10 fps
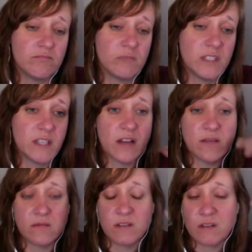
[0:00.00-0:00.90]
it's not
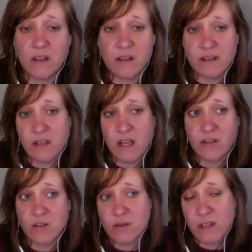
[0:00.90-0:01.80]
it's not
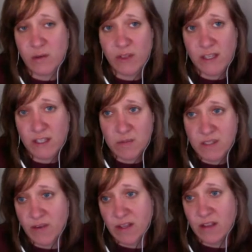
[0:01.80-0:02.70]
associated with any
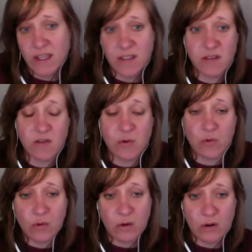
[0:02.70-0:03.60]
specific list
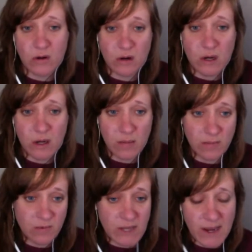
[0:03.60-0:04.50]
or
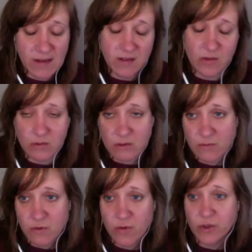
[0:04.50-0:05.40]
task or
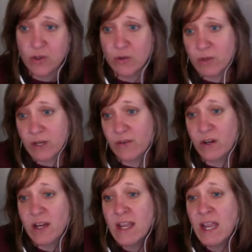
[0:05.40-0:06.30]
folder or whatever.